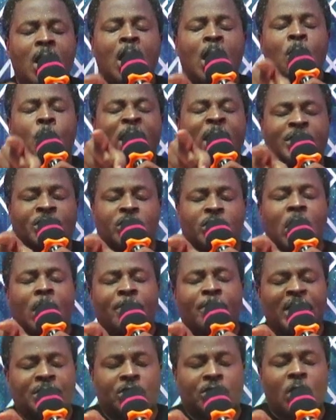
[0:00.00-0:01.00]
Wisdom
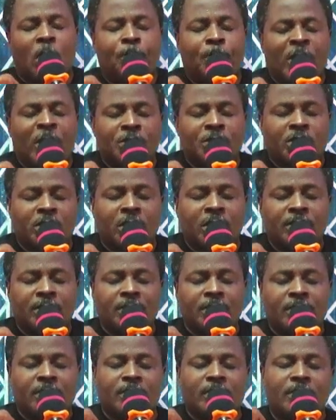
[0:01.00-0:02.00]
is your
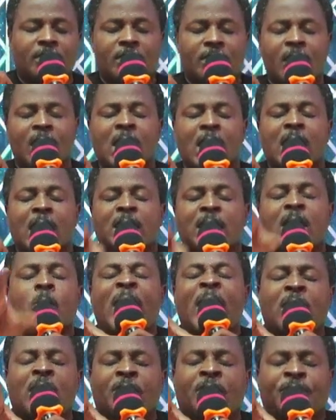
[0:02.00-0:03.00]
portion. The
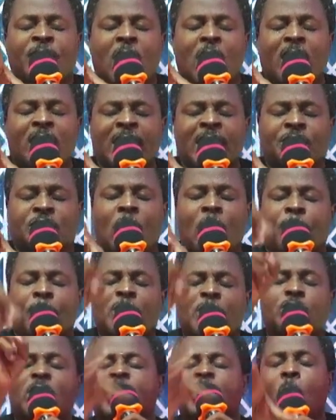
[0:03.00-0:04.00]
will of God is your
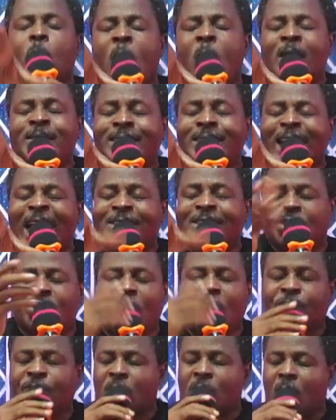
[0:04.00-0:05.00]
portion. The wonders
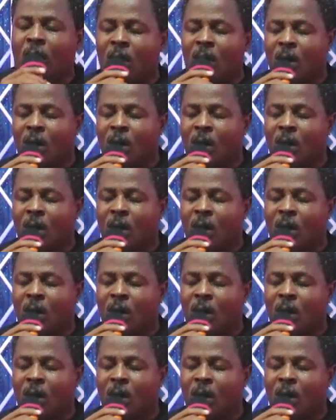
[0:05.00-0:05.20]
of God,